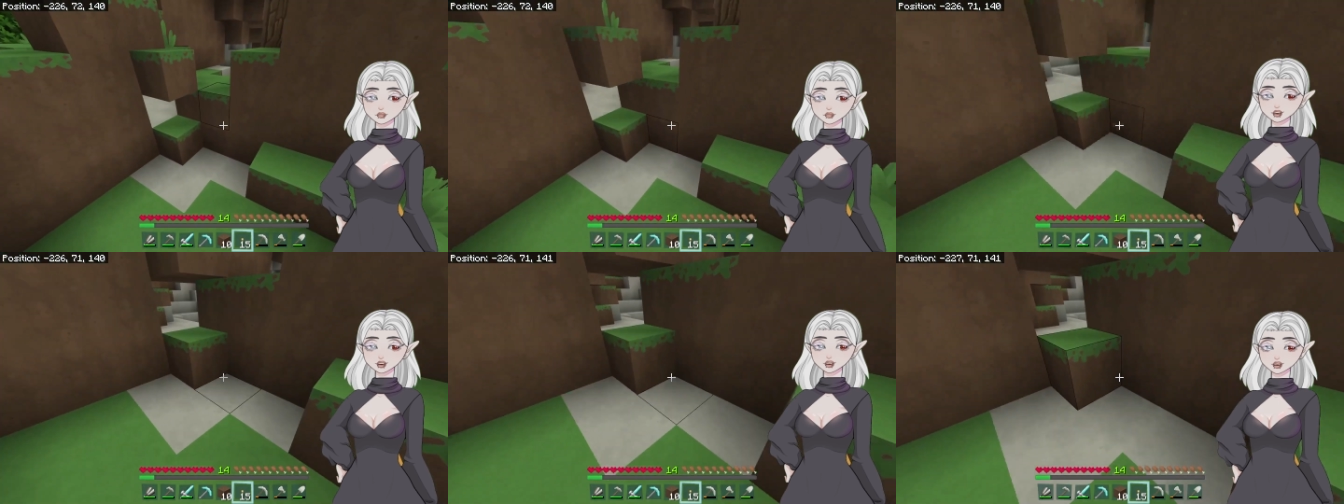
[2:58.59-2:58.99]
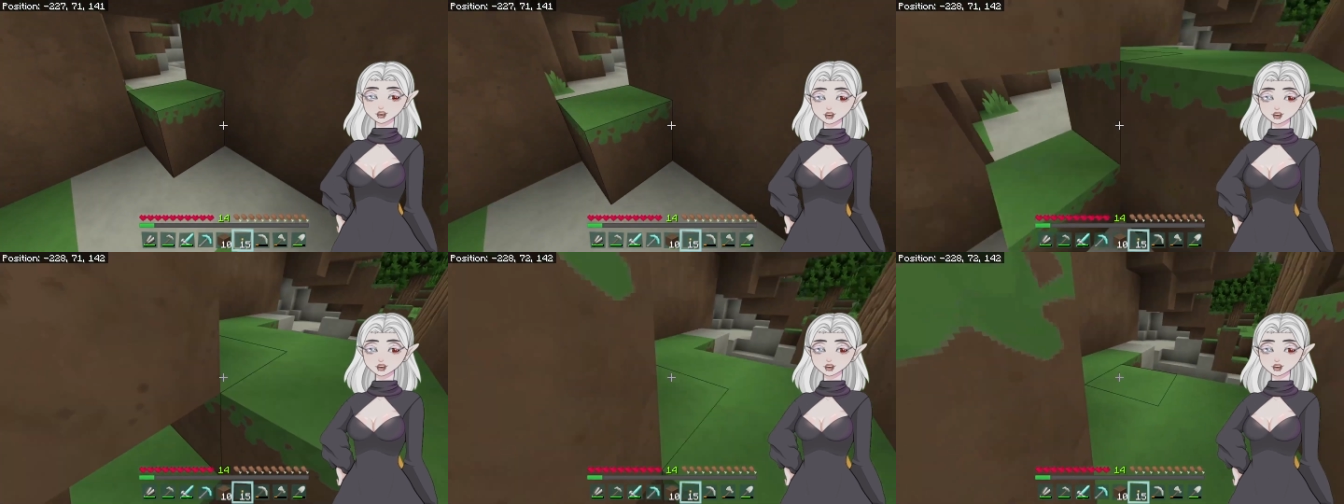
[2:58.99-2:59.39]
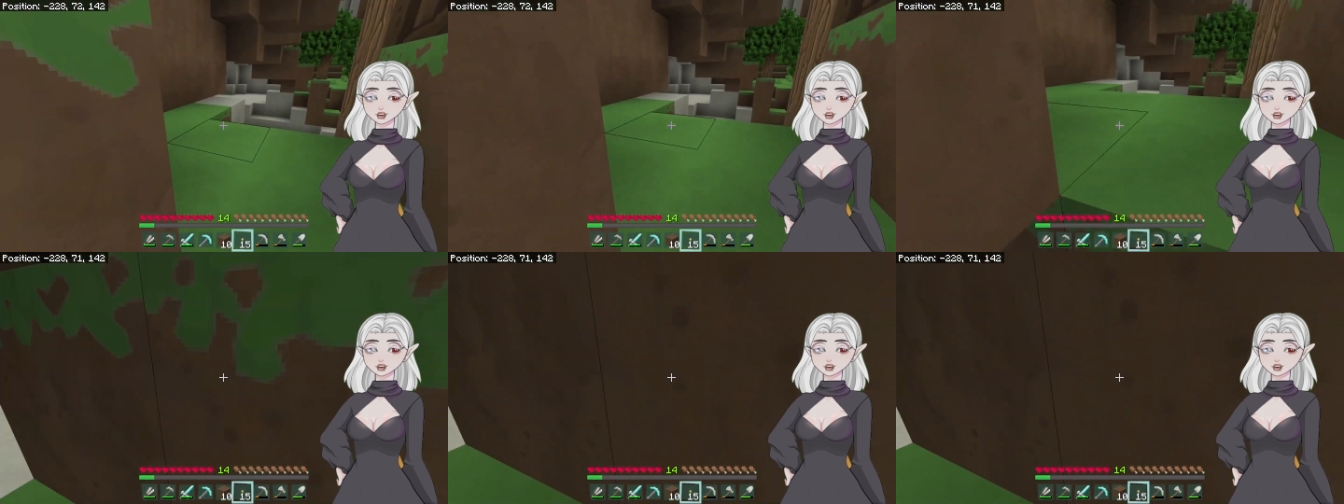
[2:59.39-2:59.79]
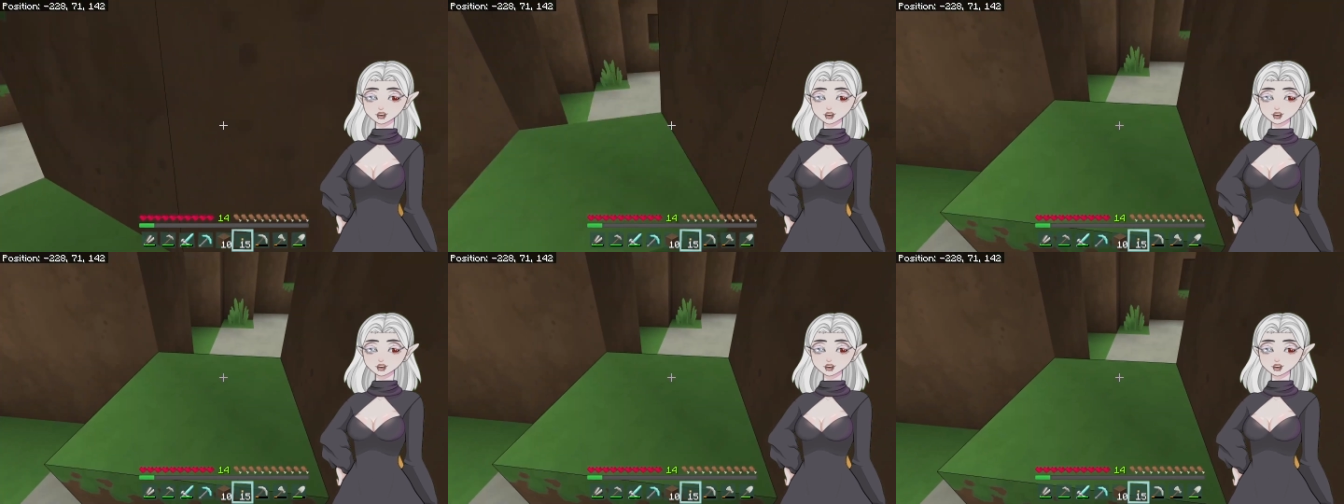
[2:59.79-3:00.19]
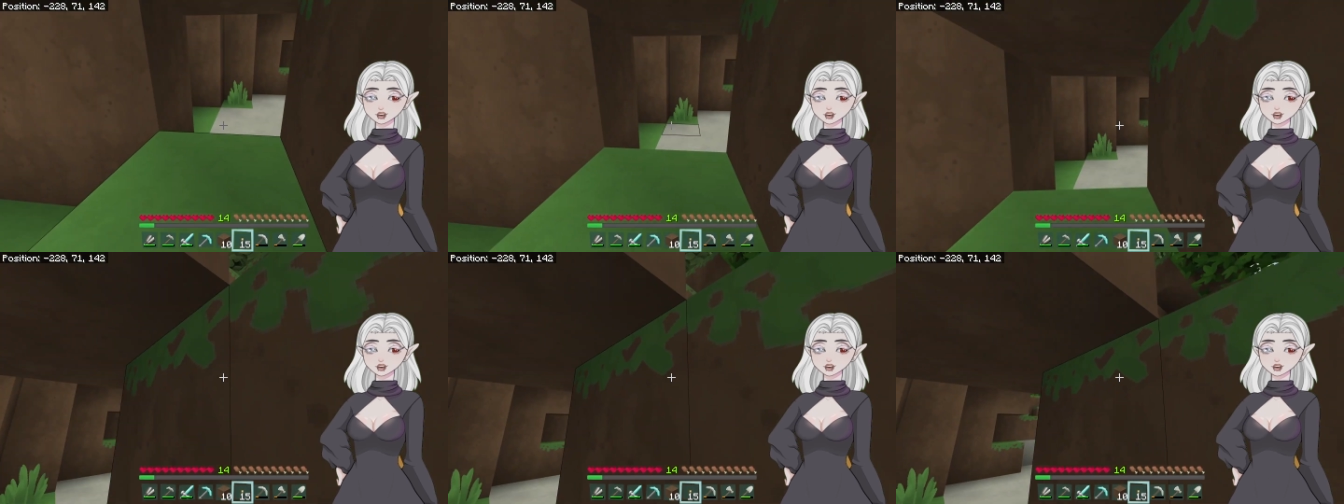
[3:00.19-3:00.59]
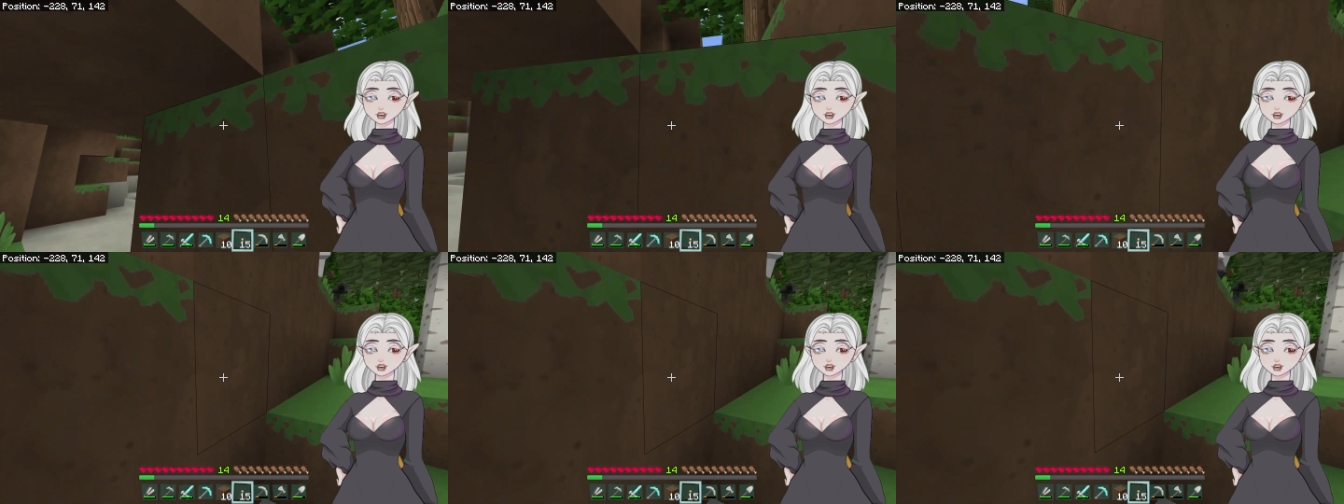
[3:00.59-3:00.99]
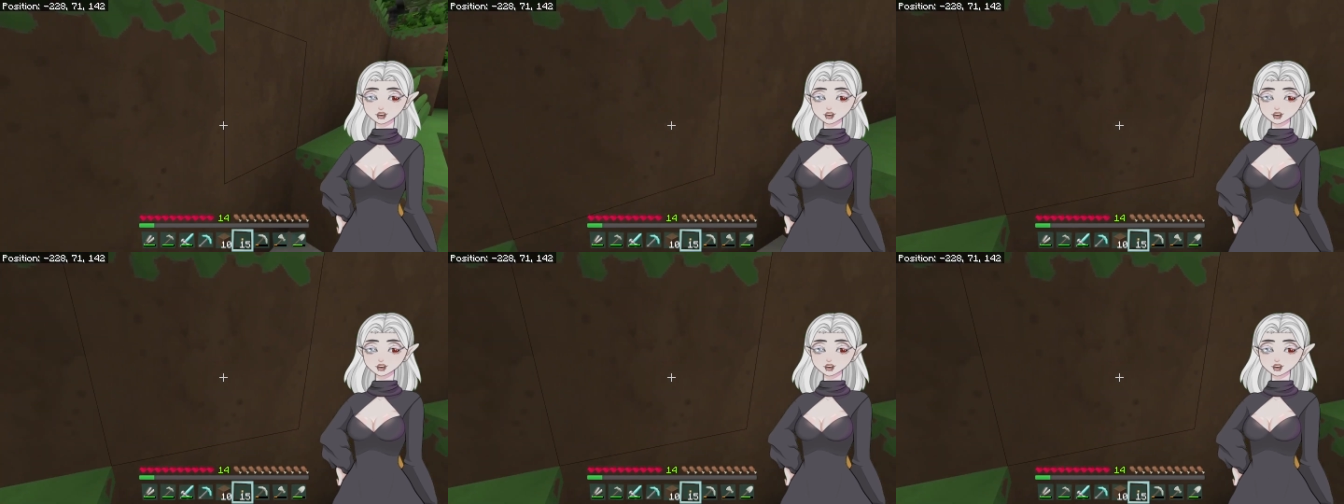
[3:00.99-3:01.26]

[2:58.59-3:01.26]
And you know, there's also the fact that like, if